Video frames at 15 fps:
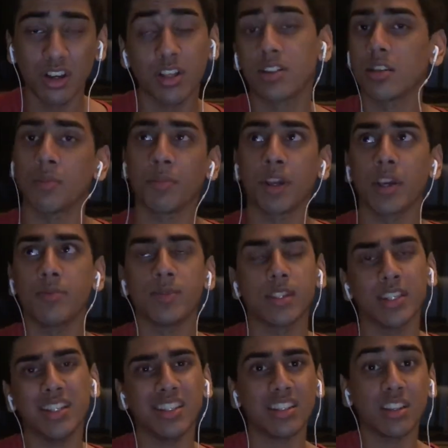Sometimes
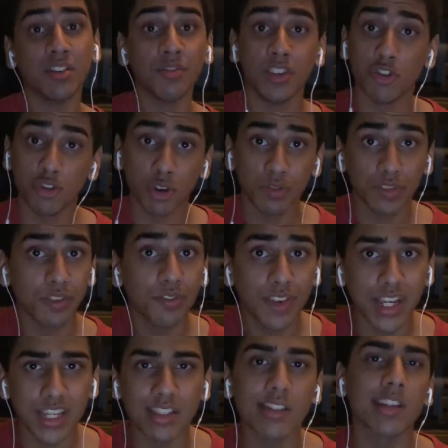it's a feature of the
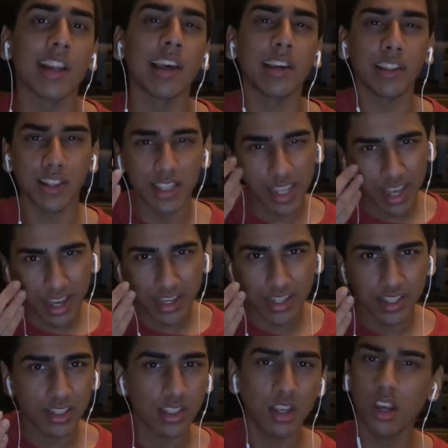face, like the
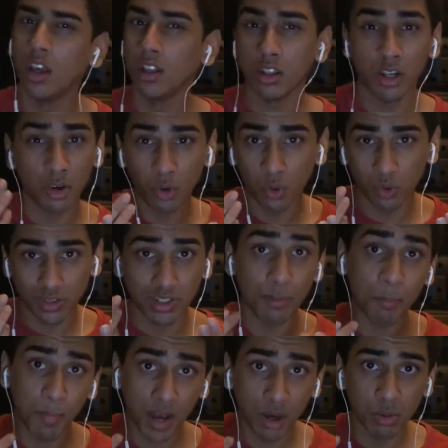eyes, the nose, the
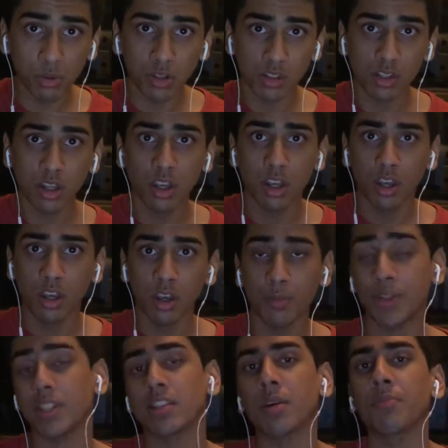mouth,
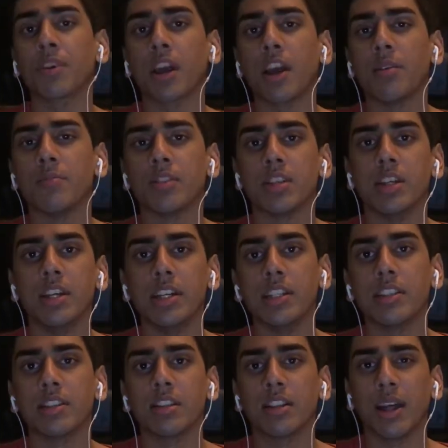but sometimes
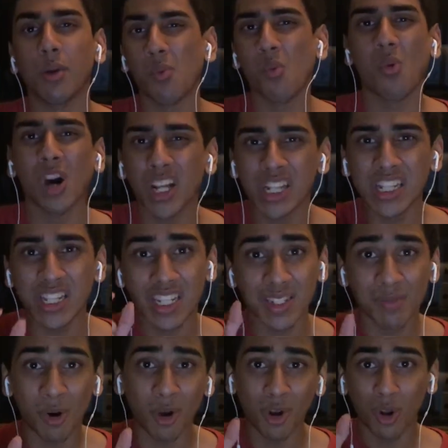it's that one
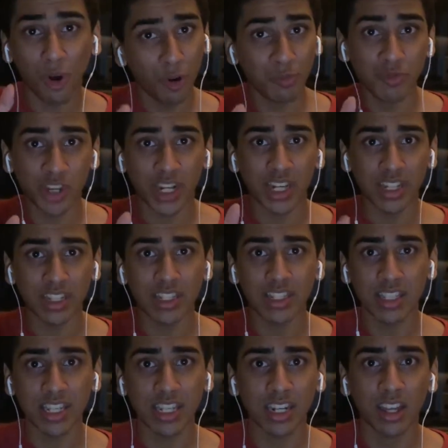small object in the
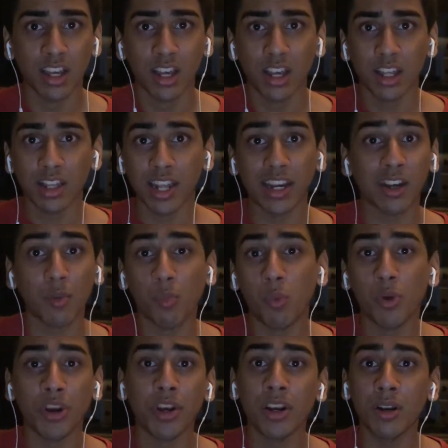scene that
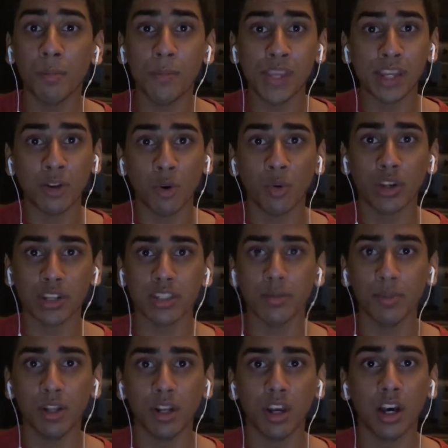wouldn't be
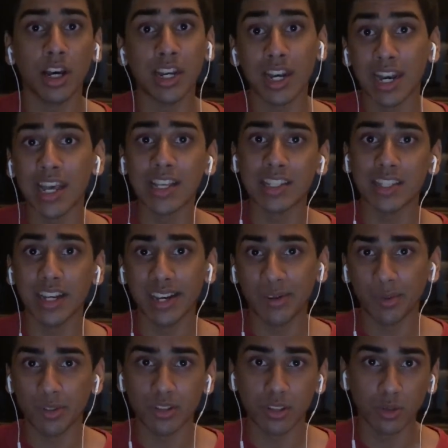noticeable unless it
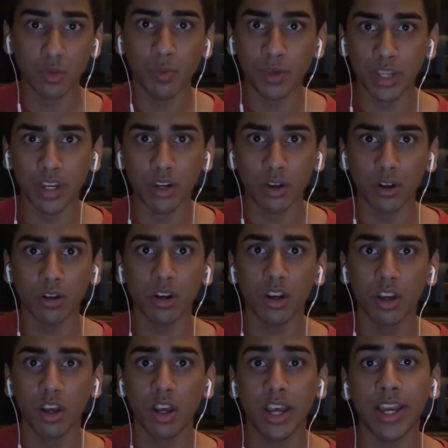was zoomed in on,
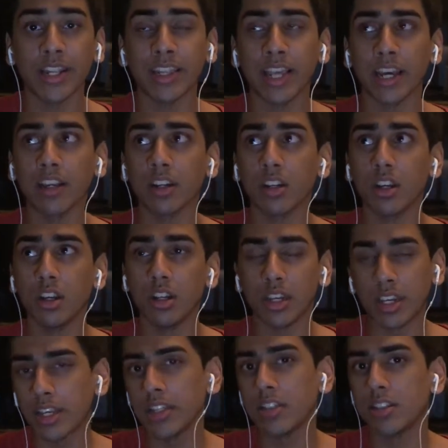and that
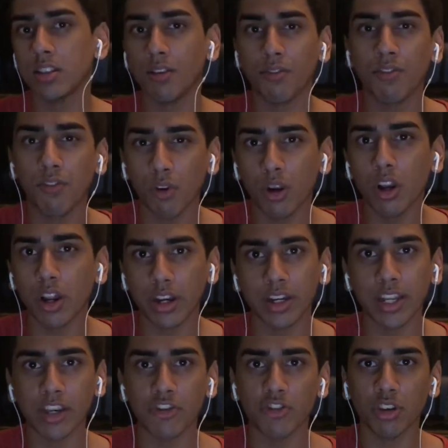needs the full
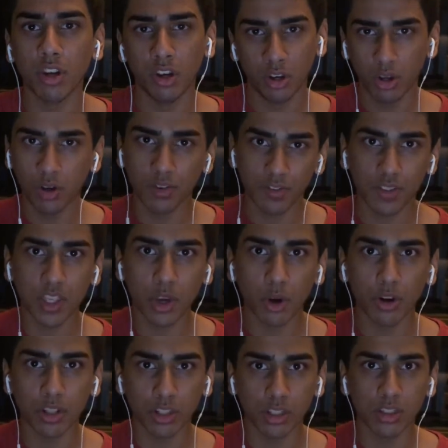attention of the
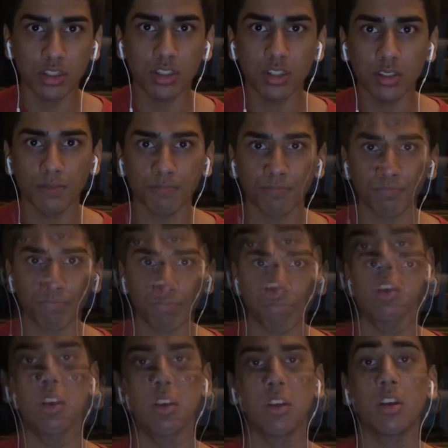audience.
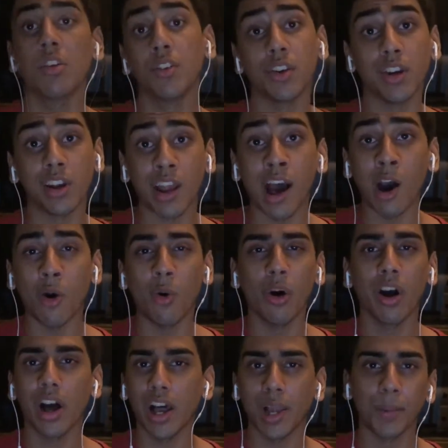Now
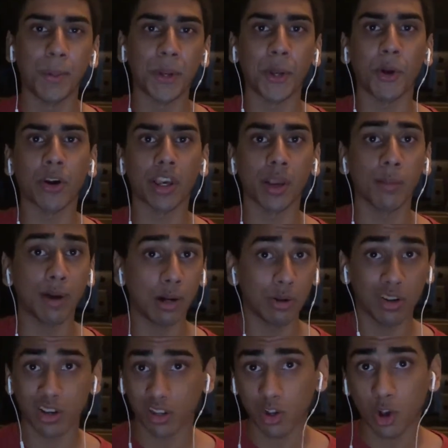I'll be talking
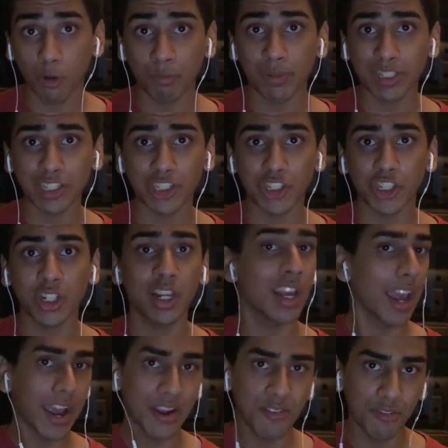about composition
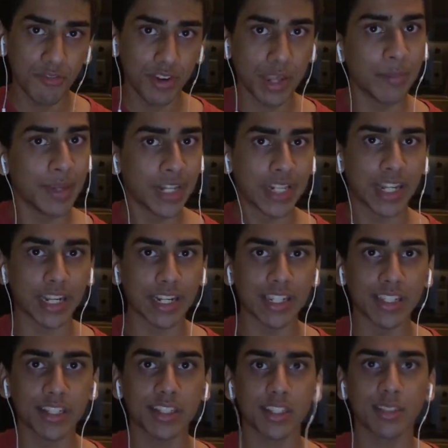and framing
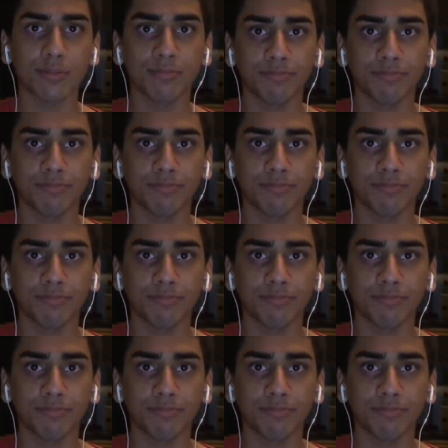techniques.